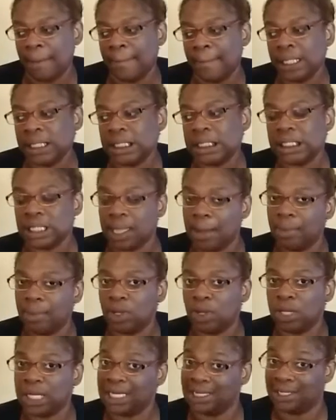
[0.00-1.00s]

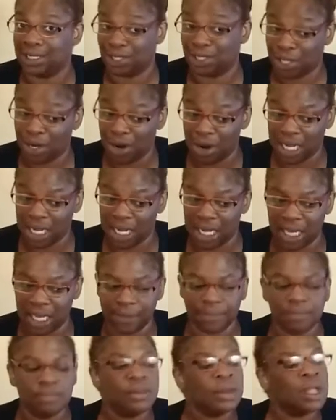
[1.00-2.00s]
symbol is Target.
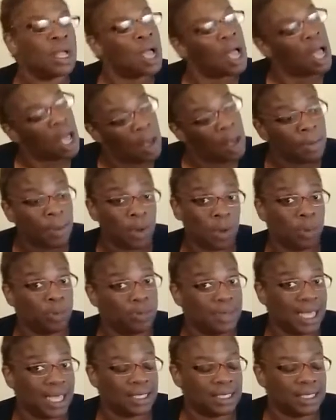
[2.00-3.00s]
Well,
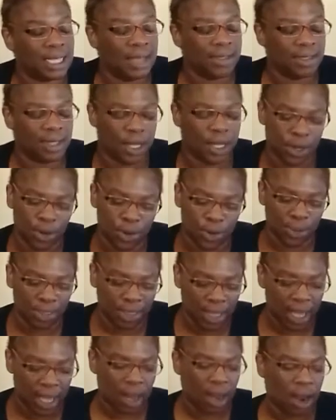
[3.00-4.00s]
that's neither here nor
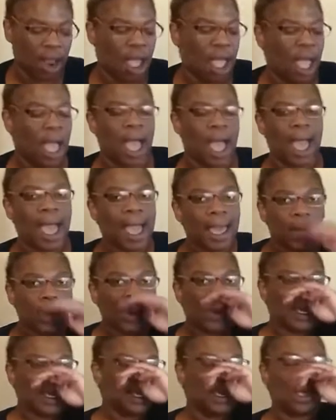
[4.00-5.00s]
there. I don't
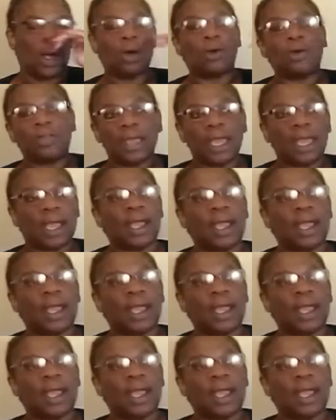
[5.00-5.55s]
want to go there